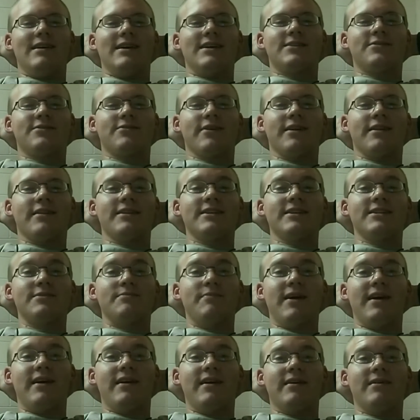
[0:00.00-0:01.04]
That's right. This
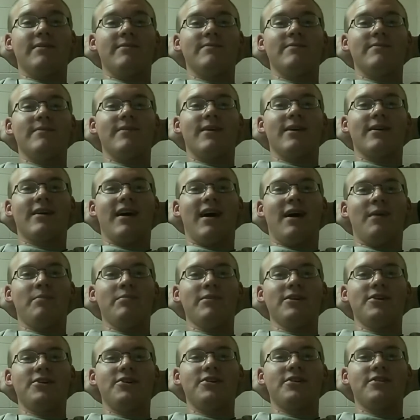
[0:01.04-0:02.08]
man
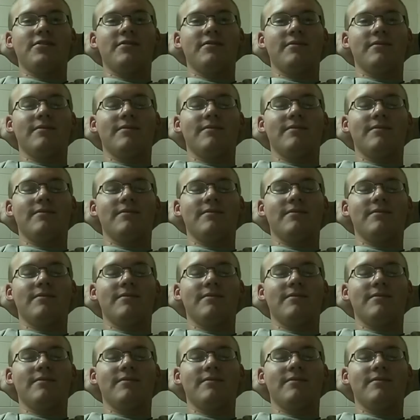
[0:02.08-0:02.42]
accomplished